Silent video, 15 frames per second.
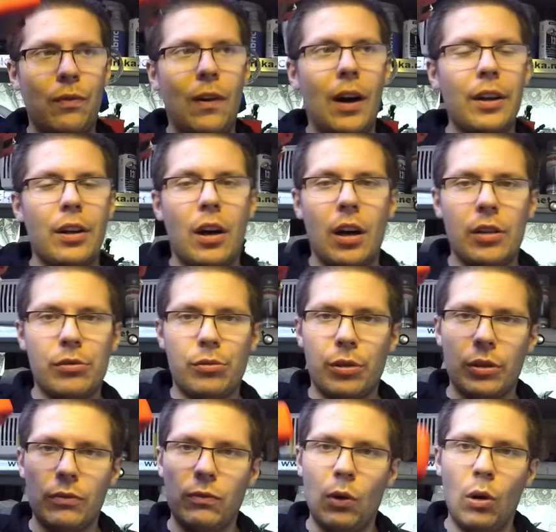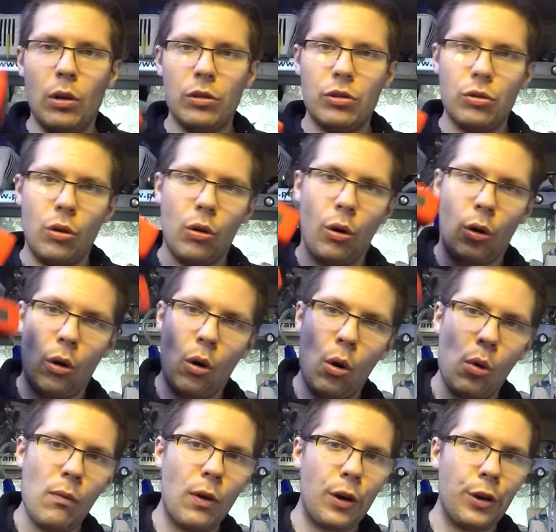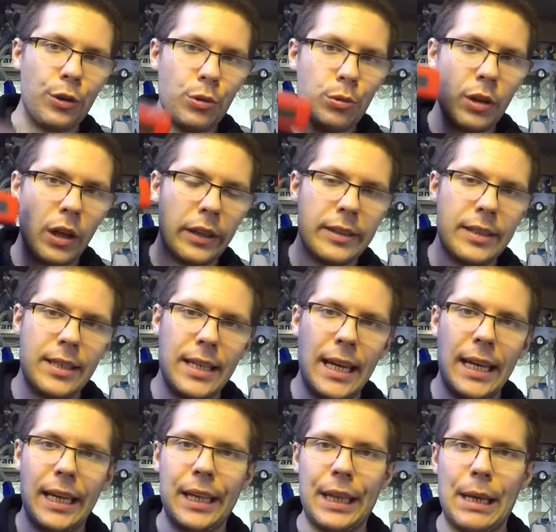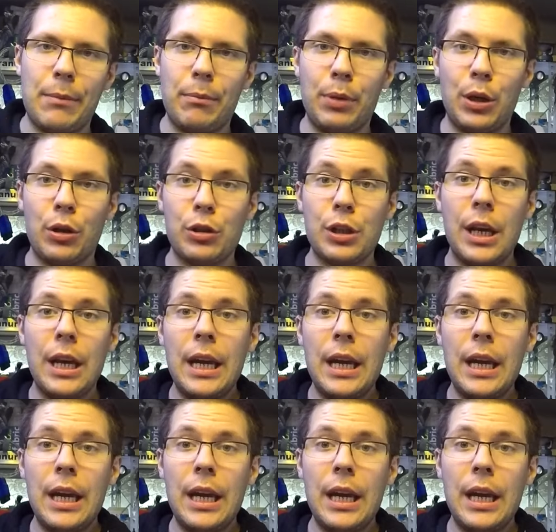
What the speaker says: 100 volts or over, do not take them, because